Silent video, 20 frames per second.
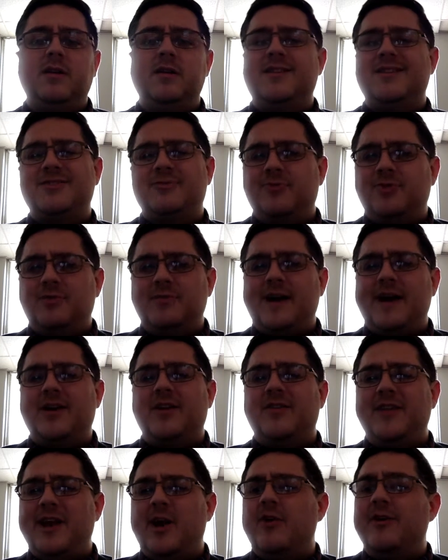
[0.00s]
It doesn't really
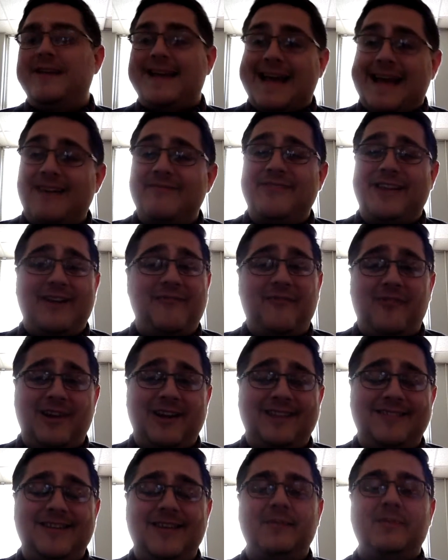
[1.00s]
matter. They already have that,
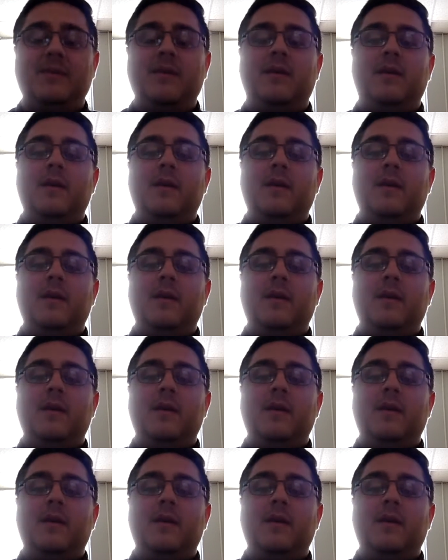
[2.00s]
frankly.